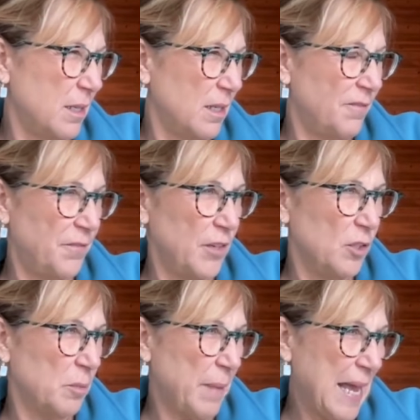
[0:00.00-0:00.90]
it
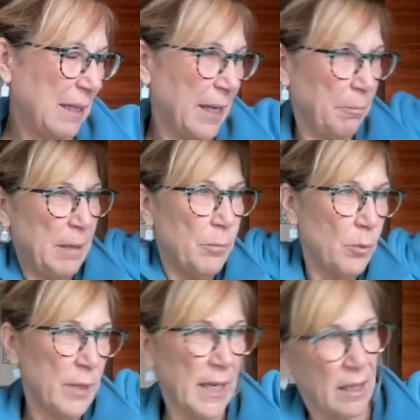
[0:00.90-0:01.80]
feels bad. Like people
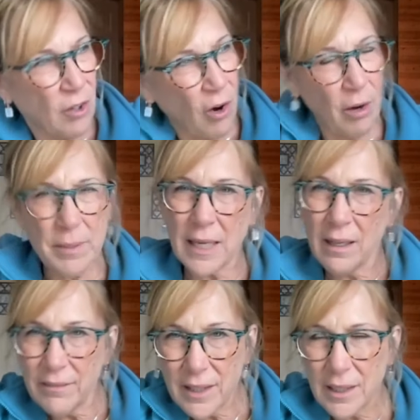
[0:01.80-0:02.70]
want to get their arms out
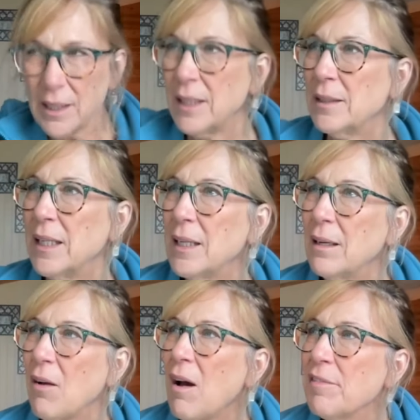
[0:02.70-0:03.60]
of it and get
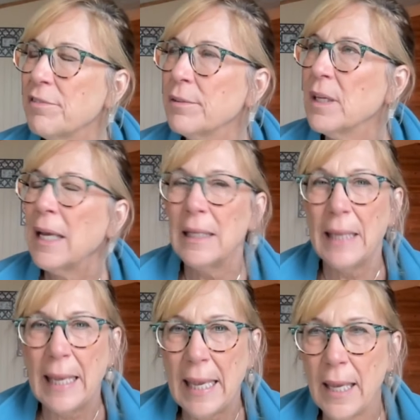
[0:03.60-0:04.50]
it off, and
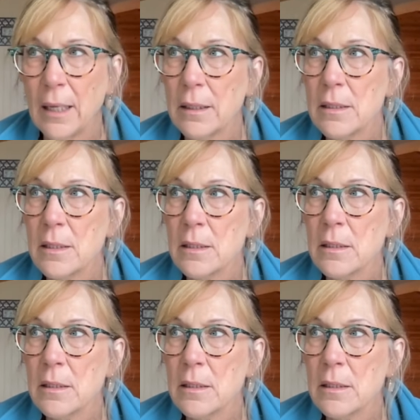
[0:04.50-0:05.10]
they can't.